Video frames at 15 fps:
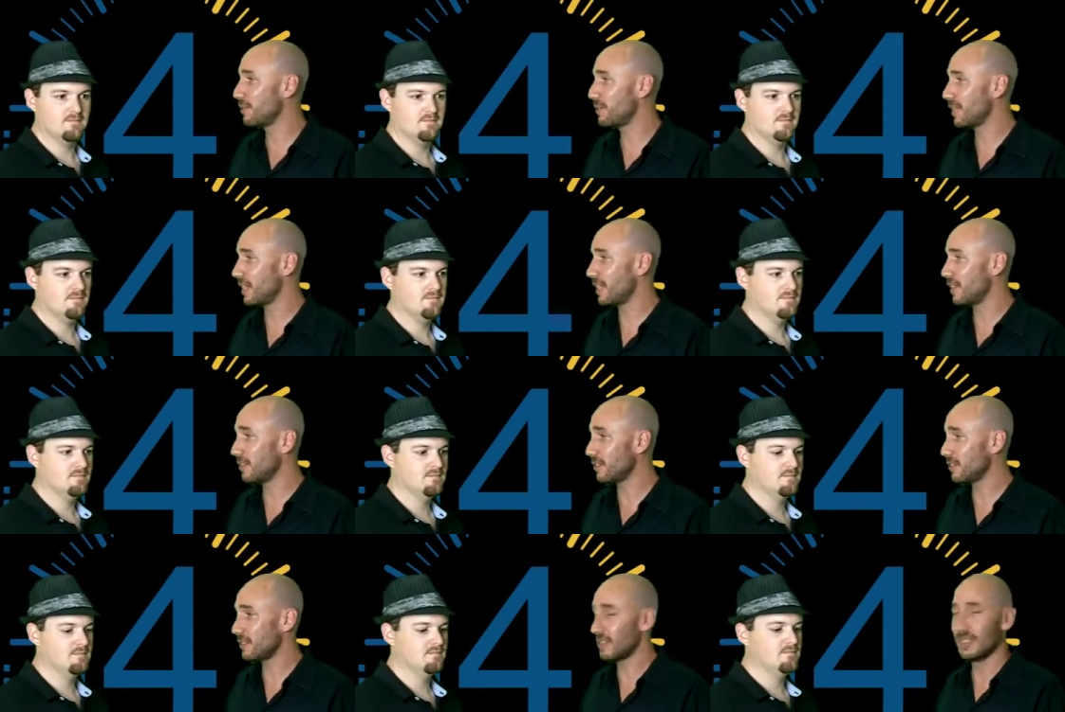
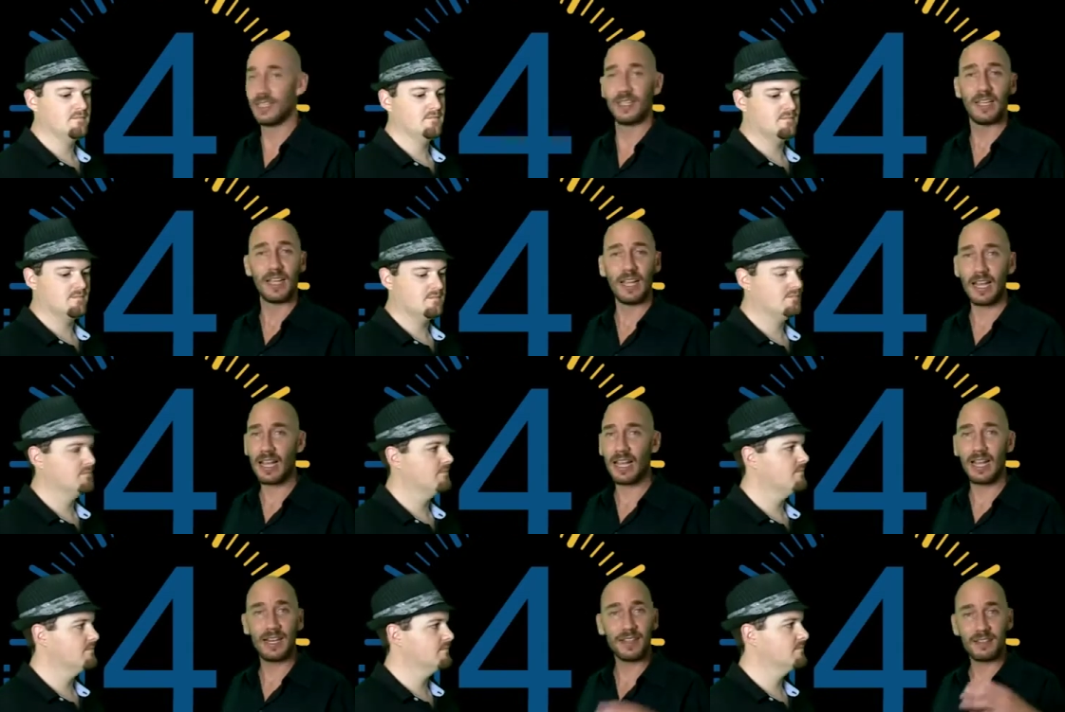Speaker 1: videos.
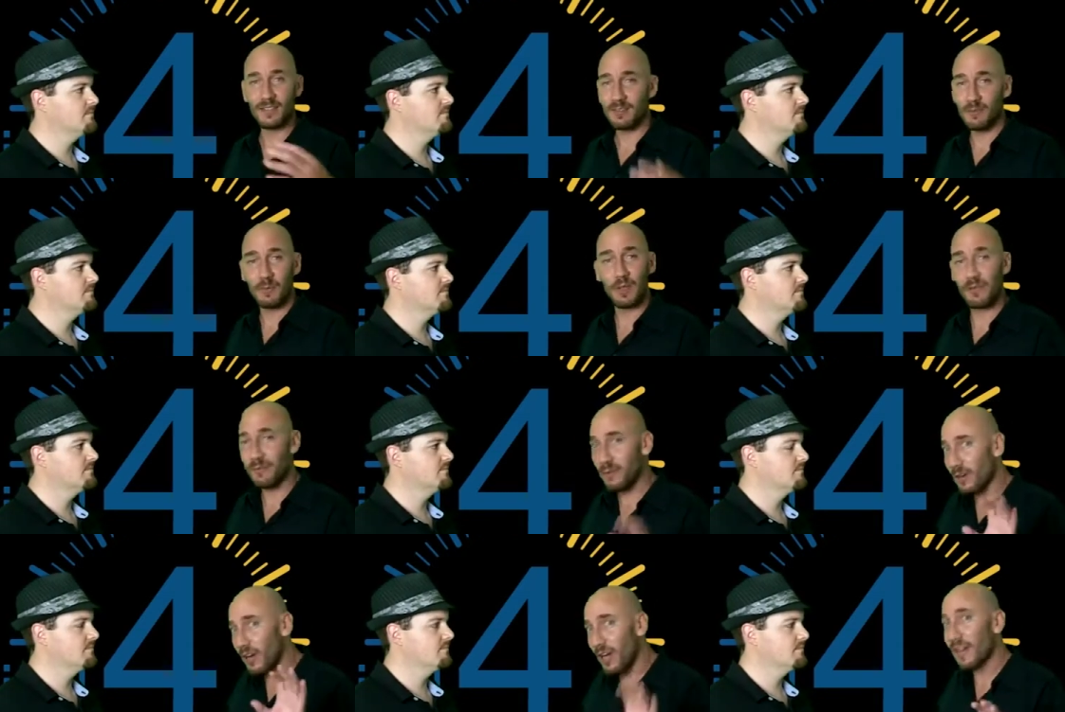And if
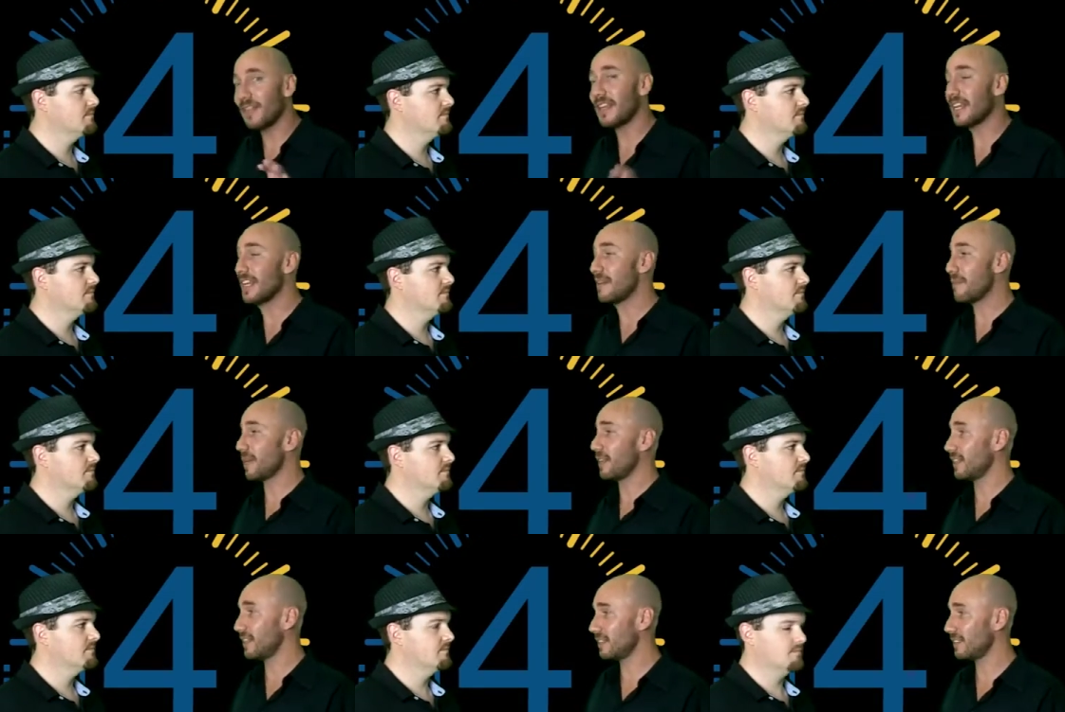you're on the
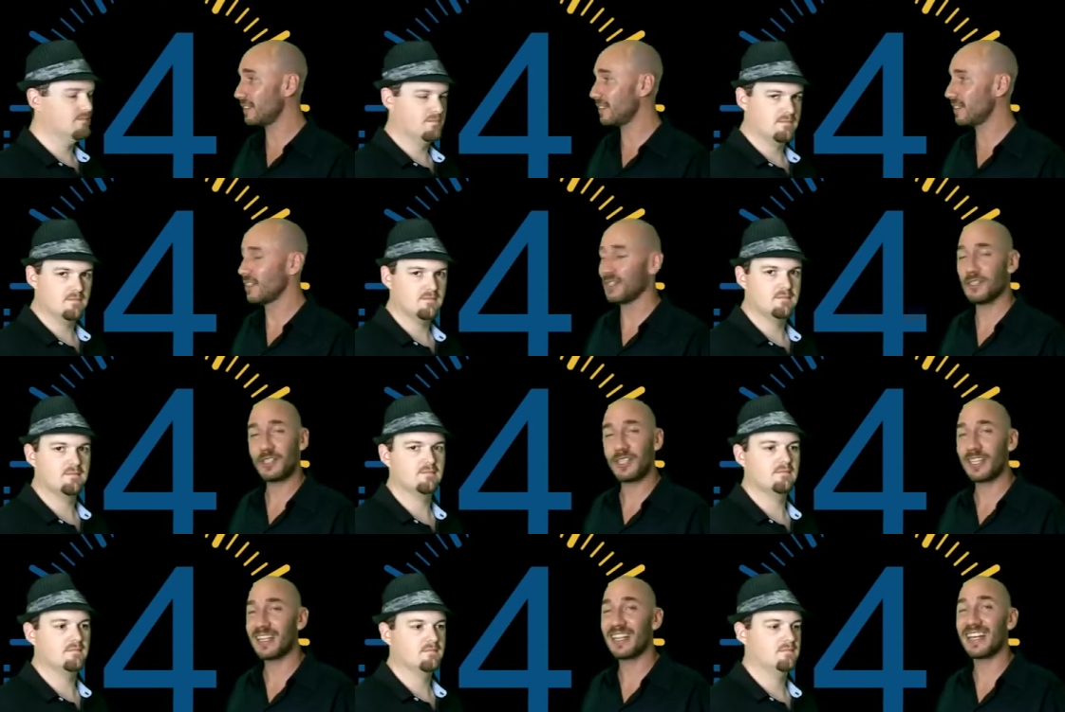email list, you're
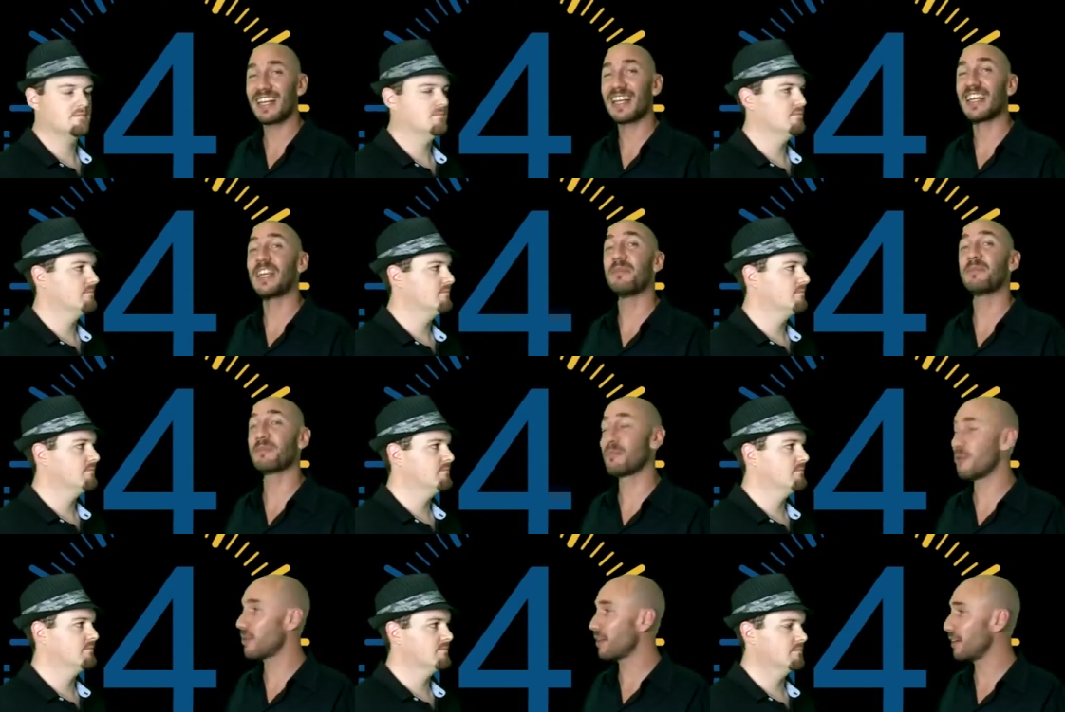going to get a heaps
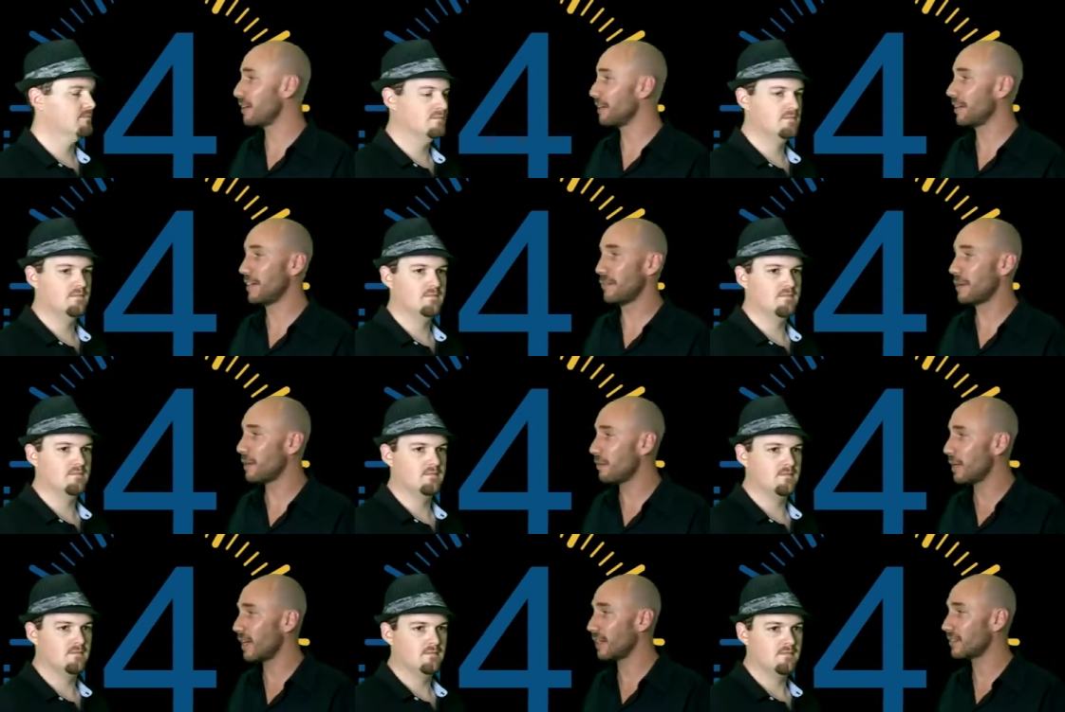more in your email
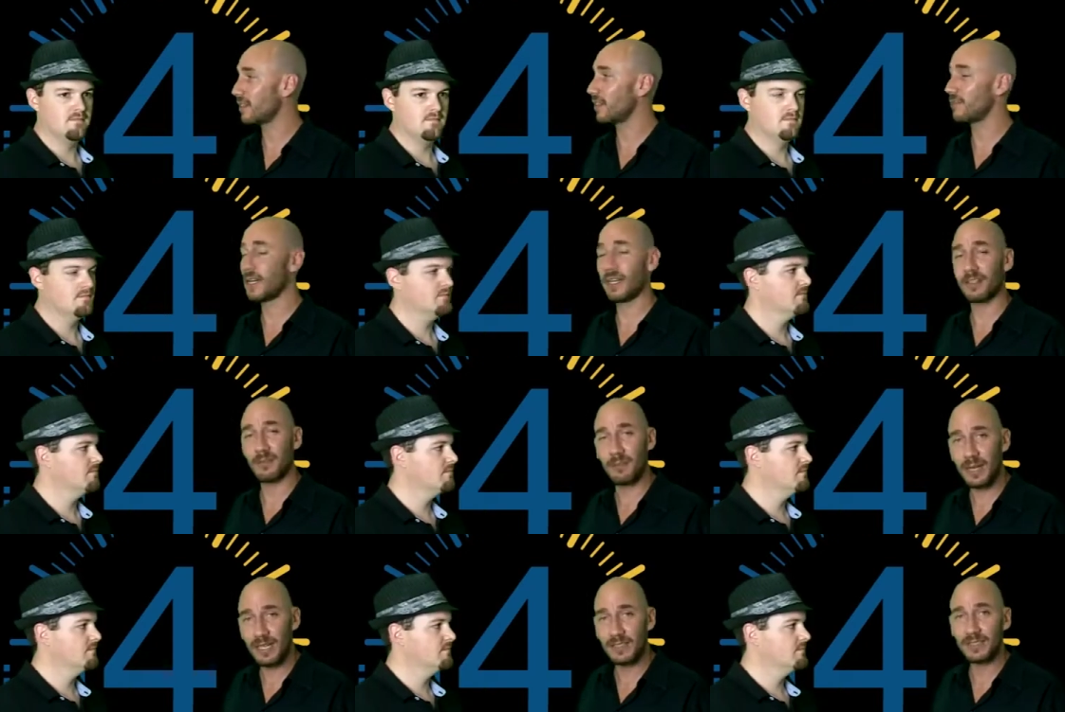box on a regular
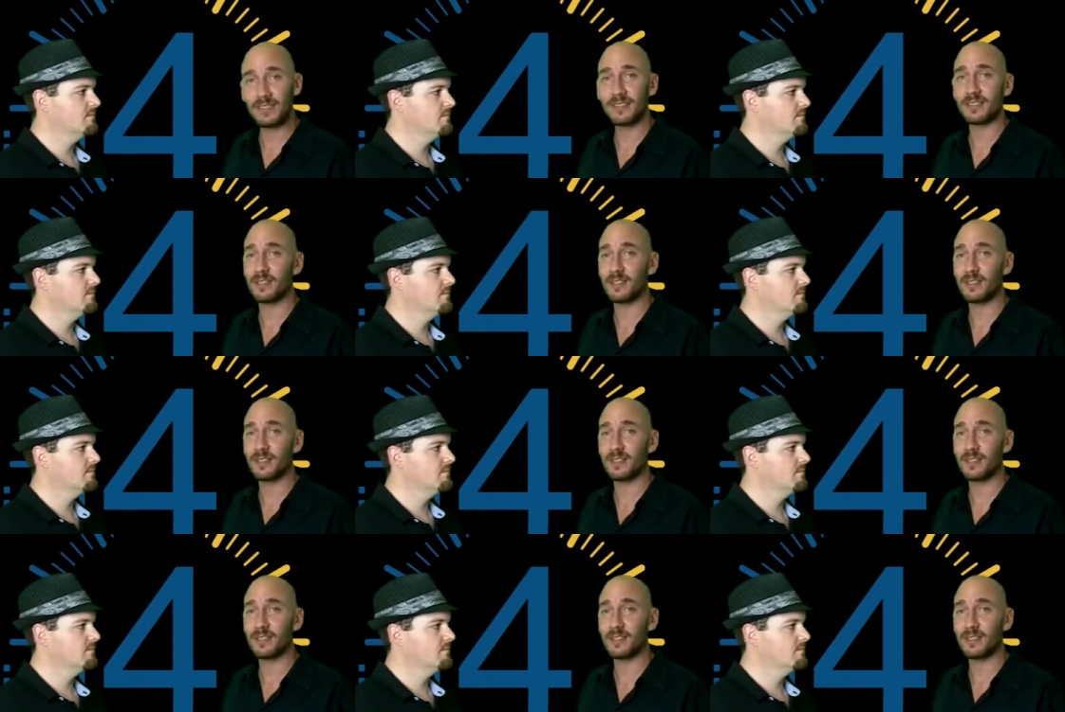basis.